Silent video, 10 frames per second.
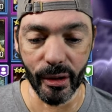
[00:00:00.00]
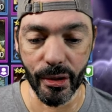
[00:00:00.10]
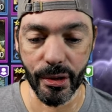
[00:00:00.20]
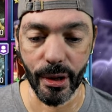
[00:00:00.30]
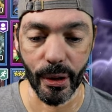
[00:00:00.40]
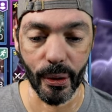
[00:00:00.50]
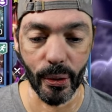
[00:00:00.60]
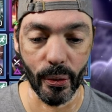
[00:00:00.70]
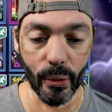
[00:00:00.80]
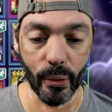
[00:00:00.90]

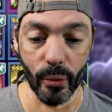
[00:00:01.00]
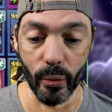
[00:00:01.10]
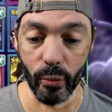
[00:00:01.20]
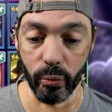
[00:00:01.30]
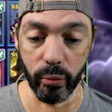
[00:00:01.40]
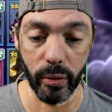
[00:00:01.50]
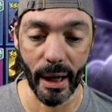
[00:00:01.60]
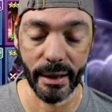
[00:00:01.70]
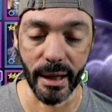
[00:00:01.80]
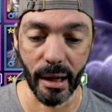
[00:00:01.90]
So,
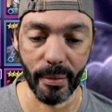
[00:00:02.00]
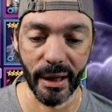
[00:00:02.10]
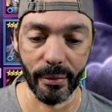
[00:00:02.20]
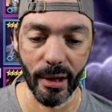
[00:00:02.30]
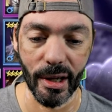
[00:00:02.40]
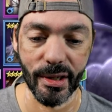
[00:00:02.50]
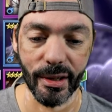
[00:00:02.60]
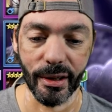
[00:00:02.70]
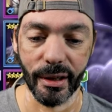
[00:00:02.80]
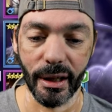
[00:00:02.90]
right now my
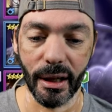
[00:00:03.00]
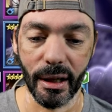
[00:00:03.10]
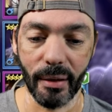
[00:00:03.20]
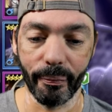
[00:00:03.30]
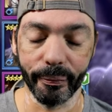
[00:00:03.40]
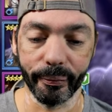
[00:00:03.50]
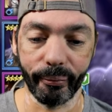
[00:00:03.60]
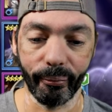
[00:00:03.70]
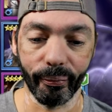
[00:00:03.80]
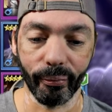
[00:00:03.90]
roster, I
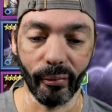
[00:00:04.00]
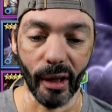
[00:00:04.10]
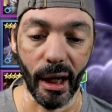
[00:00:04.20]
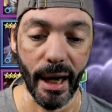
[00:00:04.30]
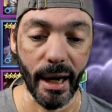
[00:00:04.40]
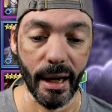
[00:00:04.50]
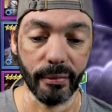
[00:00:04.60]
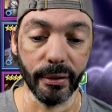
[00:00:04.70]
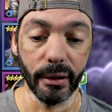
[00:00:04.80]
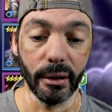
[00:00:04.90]

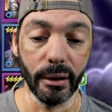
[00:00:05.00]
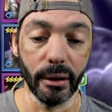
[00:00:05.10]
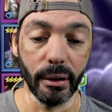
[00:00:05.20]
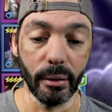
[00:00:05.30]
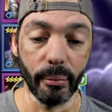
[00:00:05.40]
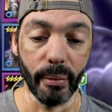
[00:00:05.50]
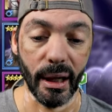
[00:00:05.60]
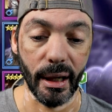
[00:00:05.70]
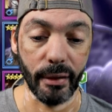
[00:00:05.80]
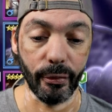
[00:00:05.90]
have
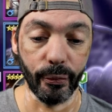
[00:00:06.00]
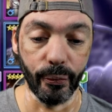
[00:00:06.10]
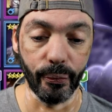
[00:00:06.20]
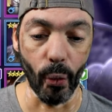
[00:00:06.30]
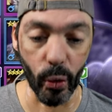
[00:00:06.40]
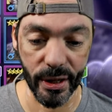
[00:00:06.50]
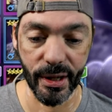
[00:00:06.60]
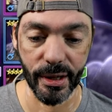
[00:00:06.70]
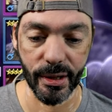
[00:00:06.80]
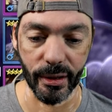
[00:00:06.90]
my 4
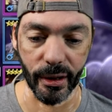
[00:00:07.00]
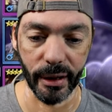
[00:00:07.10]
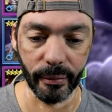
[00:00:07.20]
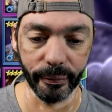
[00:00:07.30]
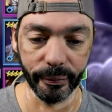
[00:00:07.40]
6-star,